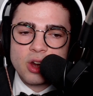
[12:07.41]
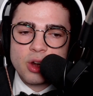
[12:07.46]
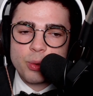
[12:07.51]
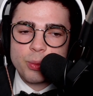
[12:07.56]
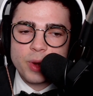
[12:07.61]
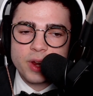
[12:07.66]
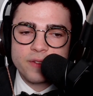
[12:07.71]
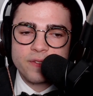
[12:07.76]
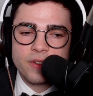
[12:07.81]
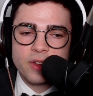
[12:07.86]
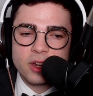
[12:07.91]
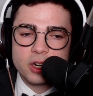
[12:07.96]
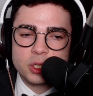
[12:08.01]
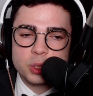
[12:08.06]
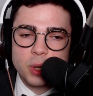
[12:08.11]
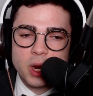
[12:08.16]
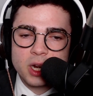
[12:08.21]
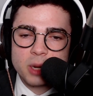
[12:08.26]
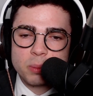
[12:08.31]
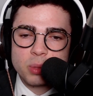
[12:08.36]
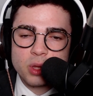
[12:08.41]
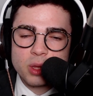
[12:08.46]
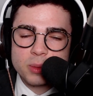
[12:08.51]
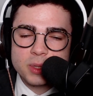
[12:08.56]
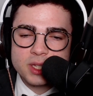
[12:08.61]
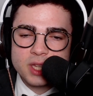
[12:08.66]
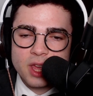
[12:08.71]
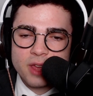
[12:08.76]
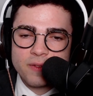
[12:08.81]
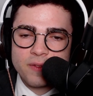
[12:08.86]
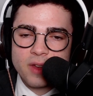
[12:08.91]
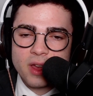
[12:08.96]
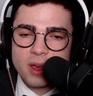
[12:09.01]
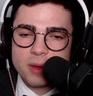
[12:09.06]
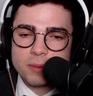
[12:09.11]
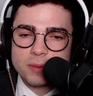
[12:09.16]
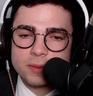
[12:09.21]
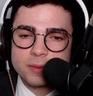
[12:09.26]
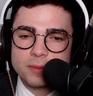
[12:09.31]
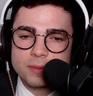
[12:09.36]
Ric Flair trying to pull himself
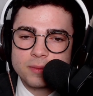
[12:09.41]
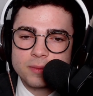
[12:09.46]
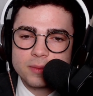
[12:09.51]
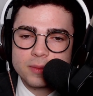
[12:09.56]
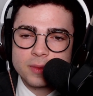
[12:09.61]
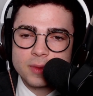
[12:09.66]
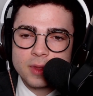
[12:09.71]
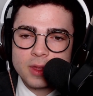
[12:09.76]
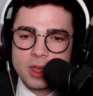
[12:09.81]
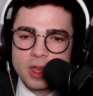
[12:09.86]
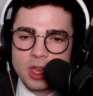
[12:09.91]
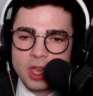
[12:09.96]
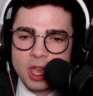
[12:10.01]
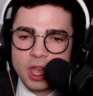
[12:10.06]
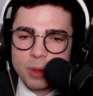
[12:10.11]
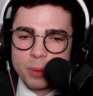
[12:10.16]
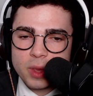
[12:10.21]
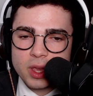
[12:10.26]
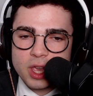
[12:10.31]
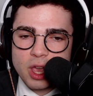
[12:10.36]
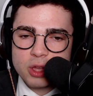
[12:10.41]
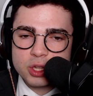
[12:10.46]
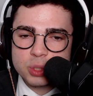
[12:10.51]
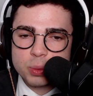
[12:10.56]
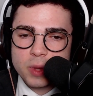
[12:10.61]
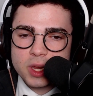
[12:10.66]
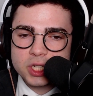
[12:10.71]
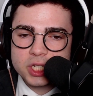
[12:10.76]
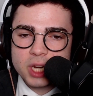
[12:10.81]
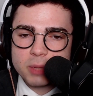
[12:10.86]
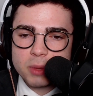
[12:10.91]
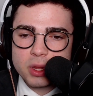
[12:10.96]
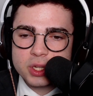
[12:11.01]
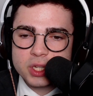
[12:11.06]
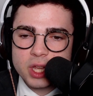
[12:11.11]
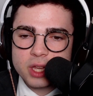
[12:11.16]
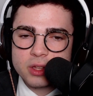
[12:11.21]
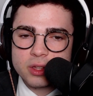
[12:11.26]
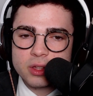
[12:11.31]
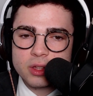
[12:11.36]
up. Here we go. Sweet chin
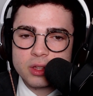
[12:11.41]
music.